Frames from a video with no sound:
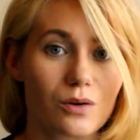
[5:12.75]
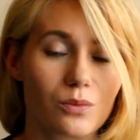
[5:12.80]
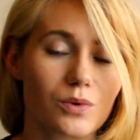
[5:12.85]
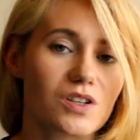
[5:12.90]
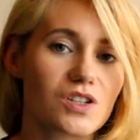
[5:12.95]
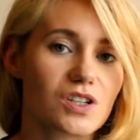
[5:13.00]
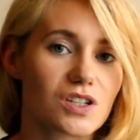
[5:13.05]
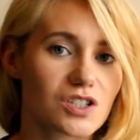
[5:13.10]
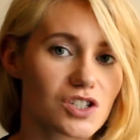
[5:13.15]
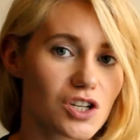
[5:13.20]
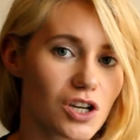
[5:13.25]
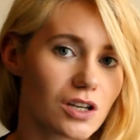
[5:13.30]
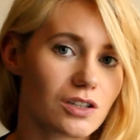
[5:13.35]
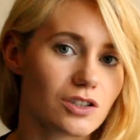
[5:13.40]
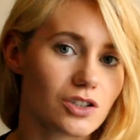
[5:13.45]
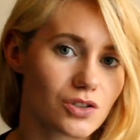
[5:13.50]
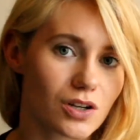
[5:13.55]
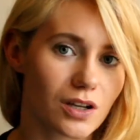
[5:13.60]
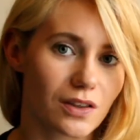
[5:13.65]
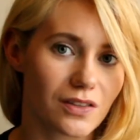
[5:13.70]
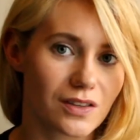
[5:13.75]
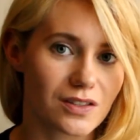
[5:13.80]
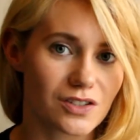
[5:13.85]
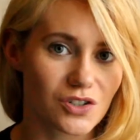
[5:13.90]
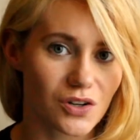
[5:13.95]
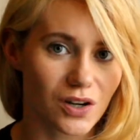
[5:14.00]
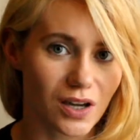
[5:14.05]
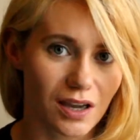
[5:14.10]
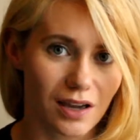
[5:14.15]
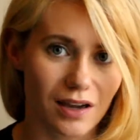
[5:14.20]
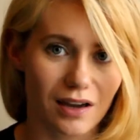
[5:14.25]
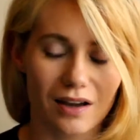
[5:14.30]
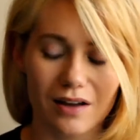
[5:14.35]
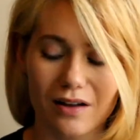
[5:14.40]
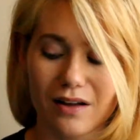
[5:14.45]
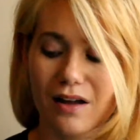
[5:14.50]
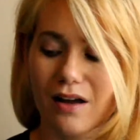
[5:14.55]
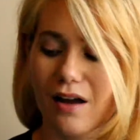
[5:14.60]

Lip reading: which in turn strengthens your hair.